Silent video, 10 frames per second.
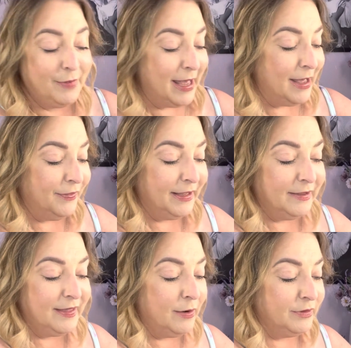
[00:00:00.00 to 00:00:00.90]
but I
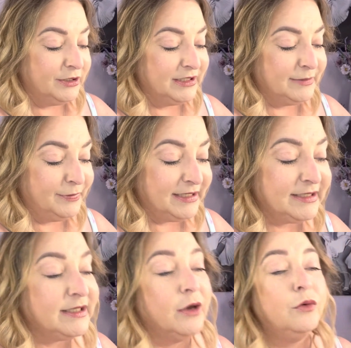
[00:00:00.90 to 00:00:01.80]
think that would just be
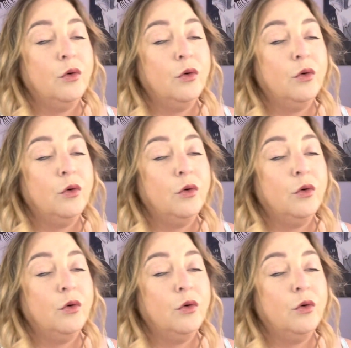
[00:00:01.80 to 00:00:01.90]
so